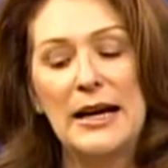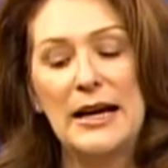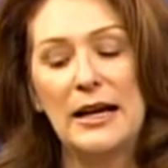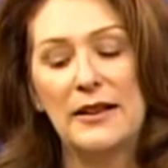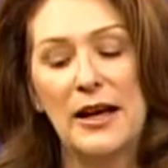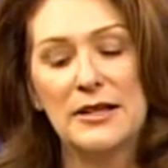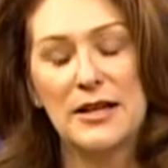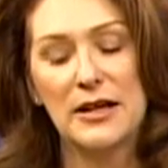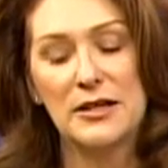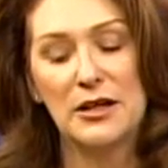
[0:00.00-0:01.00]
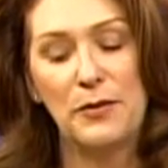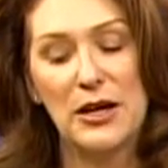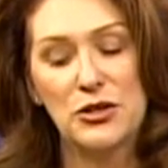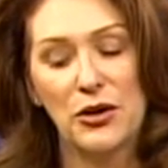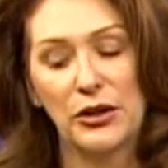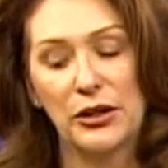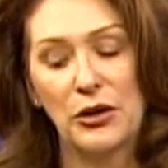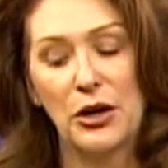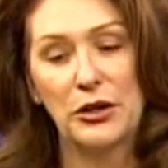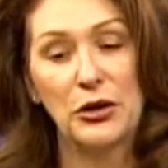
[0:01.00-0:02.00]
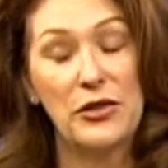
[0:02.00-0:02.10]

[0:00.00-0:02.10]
and that's edited by Charlene Gardner.